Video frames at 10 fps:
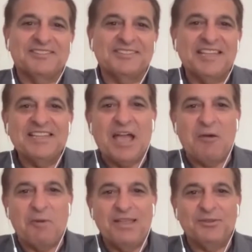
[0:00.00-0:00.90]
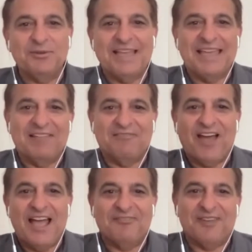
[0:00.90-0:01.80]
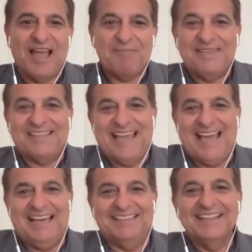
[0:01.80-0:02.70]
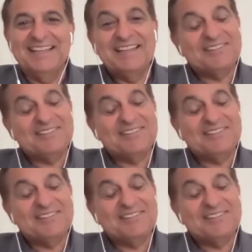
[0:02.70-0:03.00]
city I went to, they had 5 copycats.